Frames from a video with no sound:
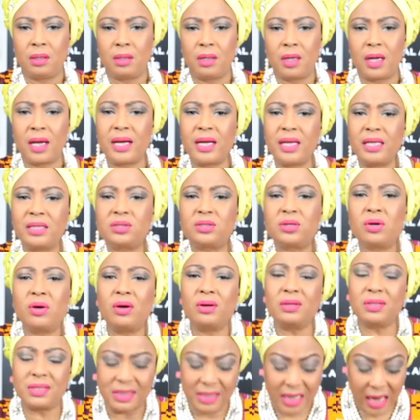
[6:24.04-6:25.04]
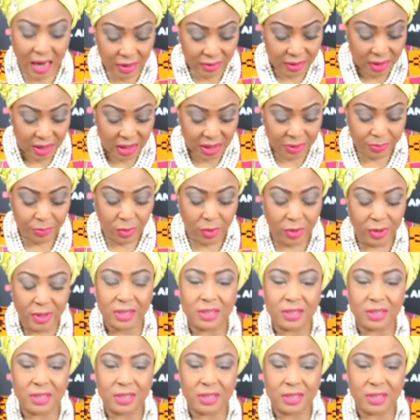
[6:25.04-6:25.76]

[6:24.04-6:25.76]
and it turns out this book